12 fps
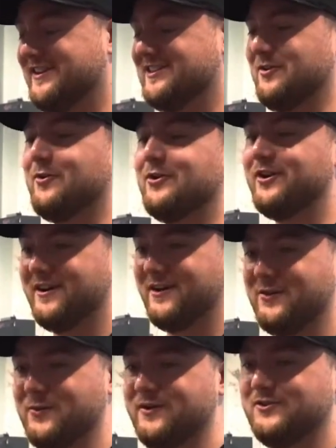He's like, order
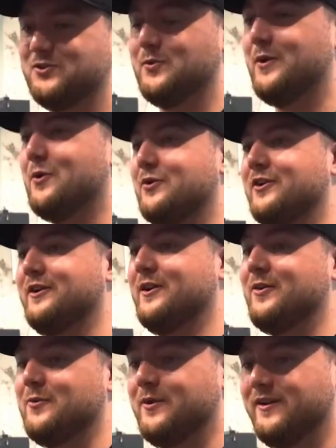another one. So we ordered
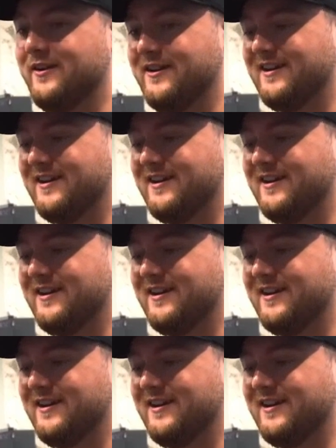another one.